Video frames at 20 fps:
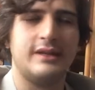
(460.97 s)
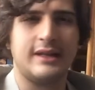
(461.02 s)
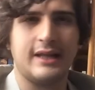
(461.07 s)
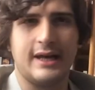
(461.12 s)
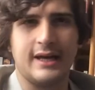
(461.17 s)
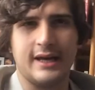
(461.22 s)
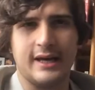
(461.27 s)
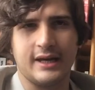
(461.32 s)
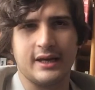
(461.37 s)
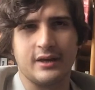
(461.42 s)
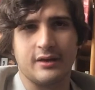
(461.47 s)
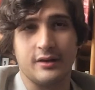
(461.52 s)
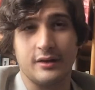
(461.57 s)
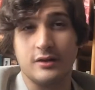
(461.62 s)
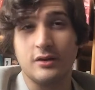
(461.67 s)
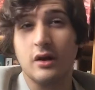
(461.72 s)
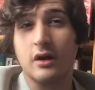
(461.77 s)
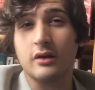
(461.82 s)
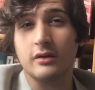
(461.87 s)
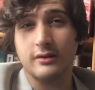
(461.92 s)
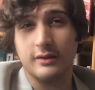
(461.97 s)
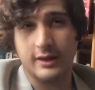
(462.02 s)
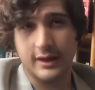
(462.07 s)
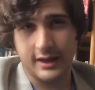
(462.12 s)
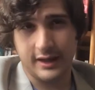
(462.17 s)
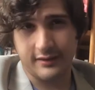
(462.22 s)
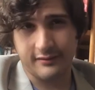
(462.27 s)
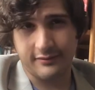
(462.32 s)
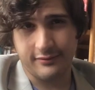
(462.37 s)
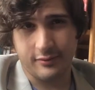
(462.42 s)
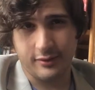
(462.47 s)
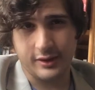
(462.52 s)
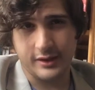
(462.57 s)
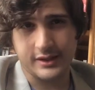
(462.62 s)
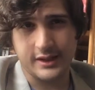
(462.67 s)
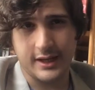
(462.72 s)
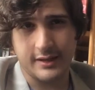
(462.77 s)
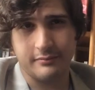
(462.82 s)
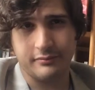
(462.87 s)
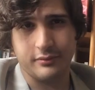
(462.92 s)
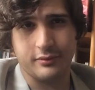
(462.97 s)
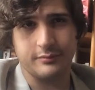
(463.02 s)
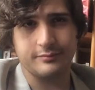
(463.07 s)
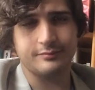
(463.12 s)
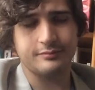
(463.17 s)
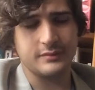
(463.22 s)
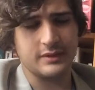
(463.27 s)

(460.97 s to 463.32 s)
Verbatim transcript: like The Dark Knight, for example,